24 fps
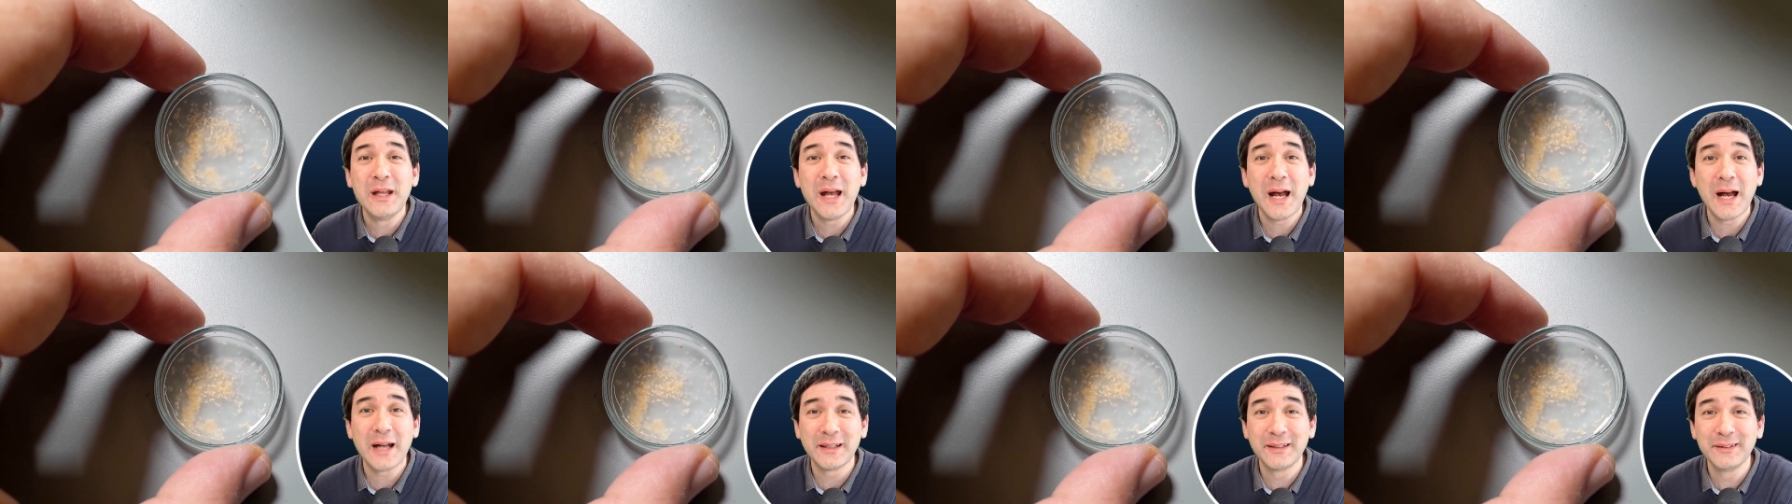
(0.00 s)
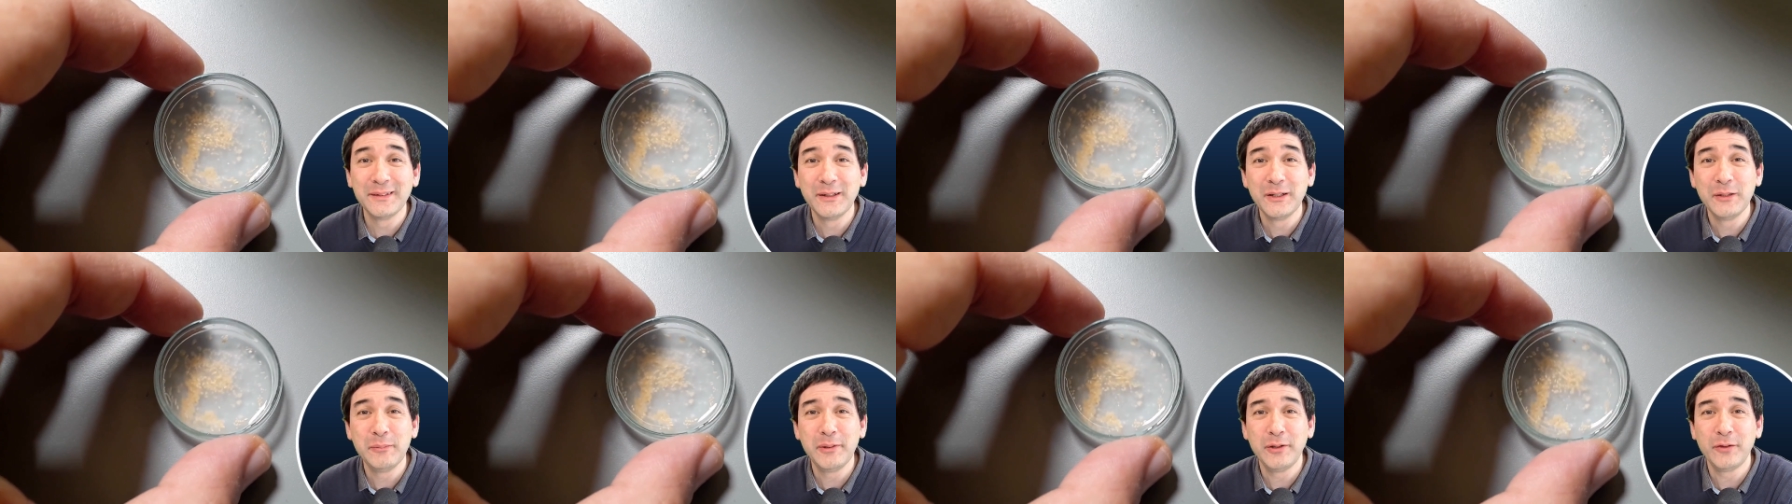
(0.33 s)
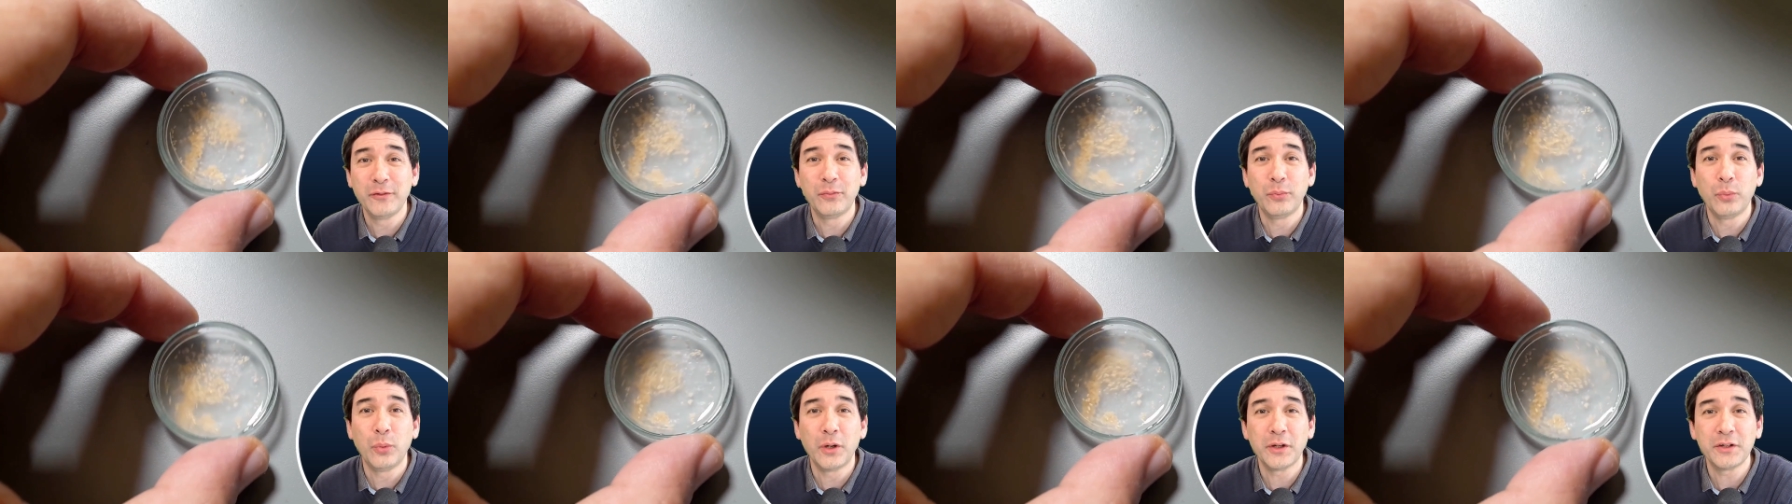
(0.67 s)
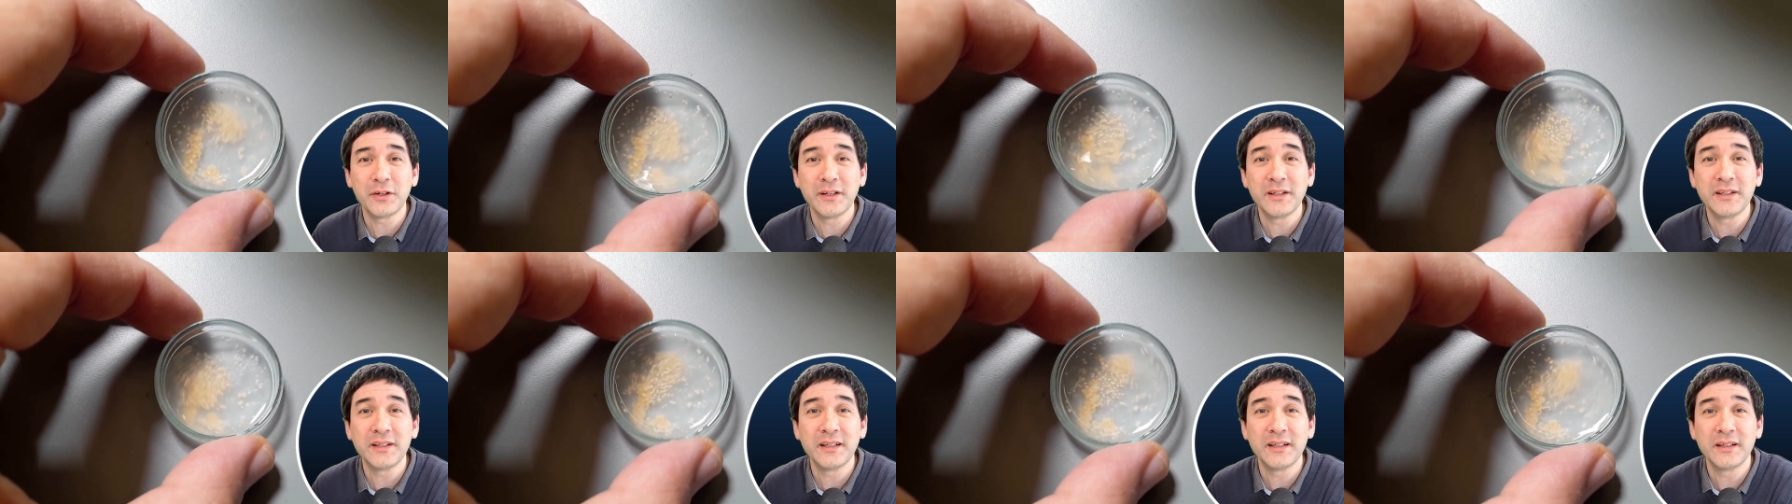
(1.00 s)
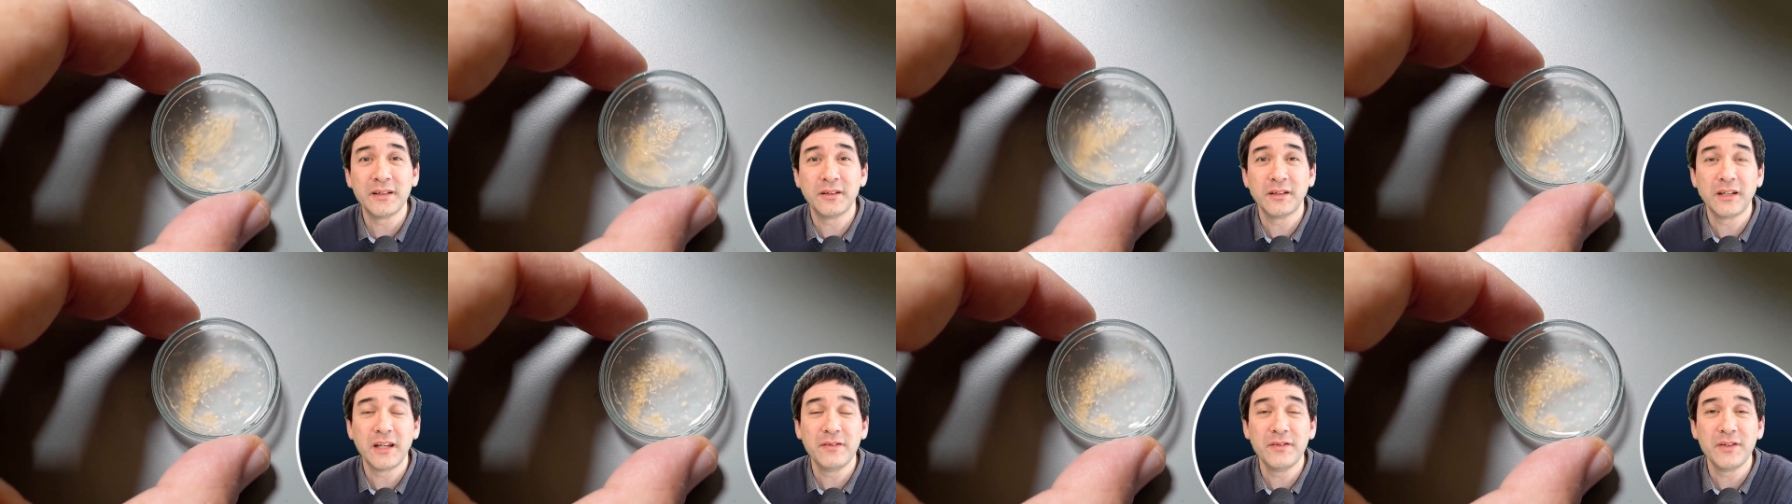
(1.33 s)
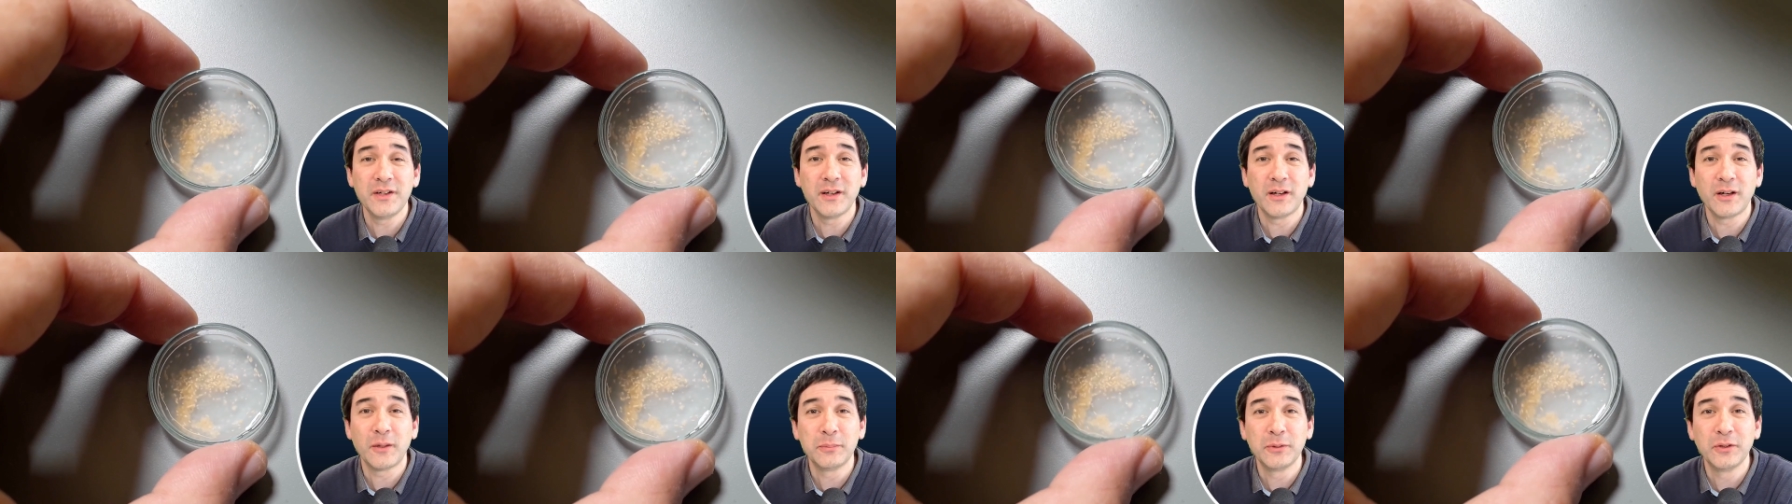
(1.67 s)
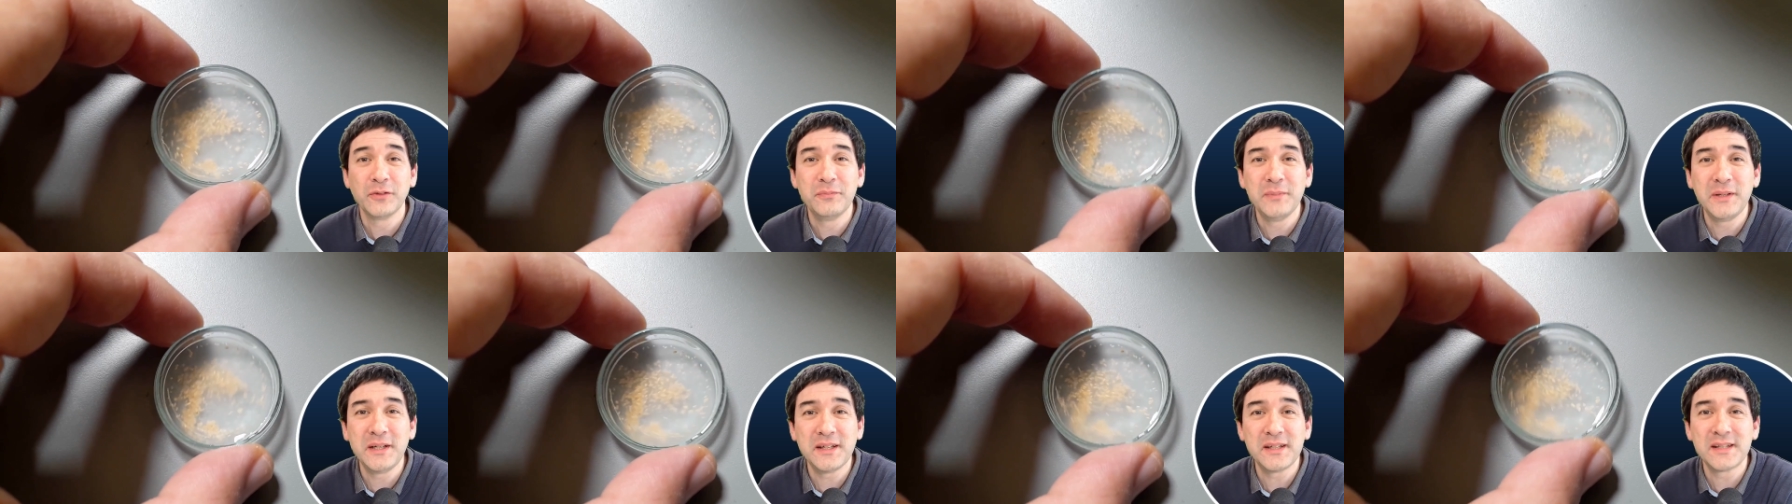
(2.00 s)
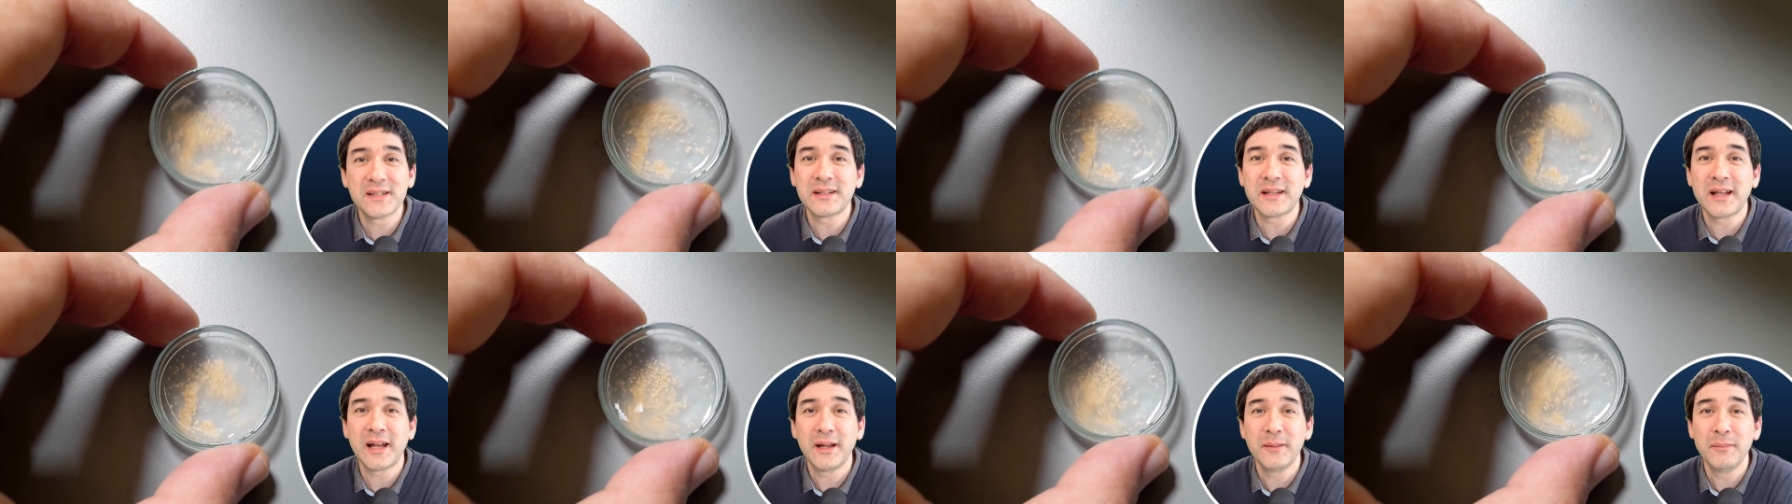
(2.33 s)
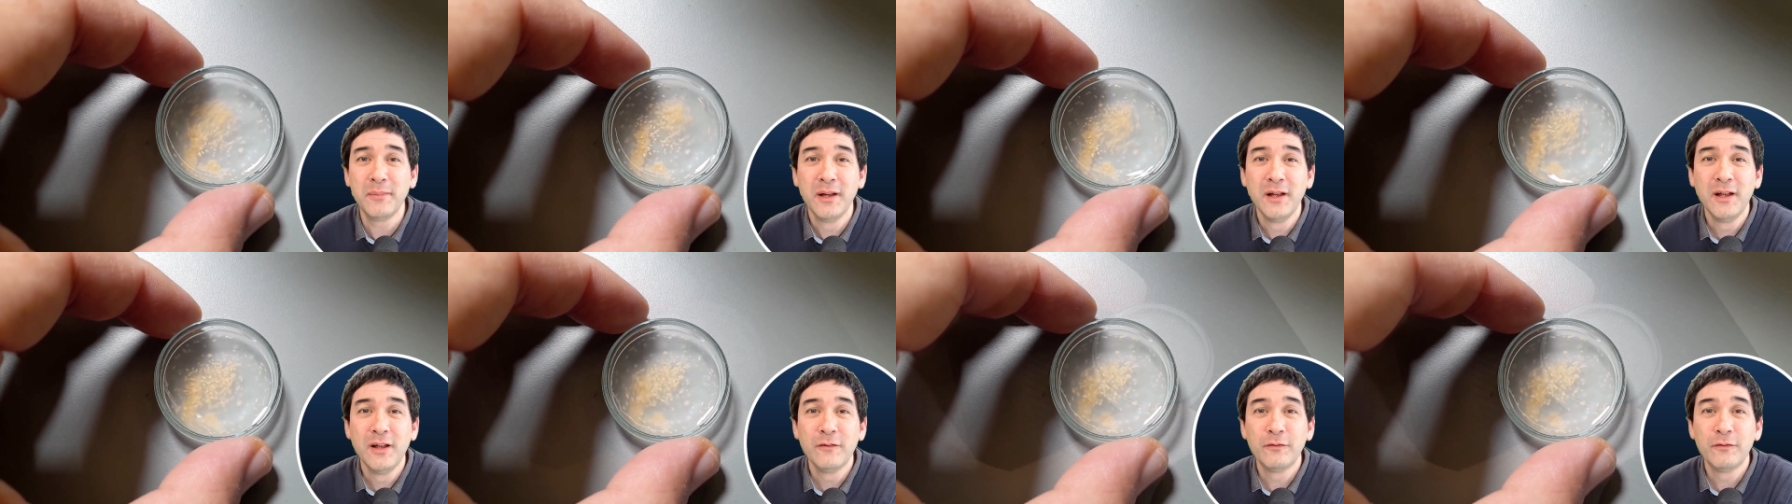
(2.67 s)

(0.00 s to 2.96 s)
Add a little bit of water and then uh, give it a couple of minutes time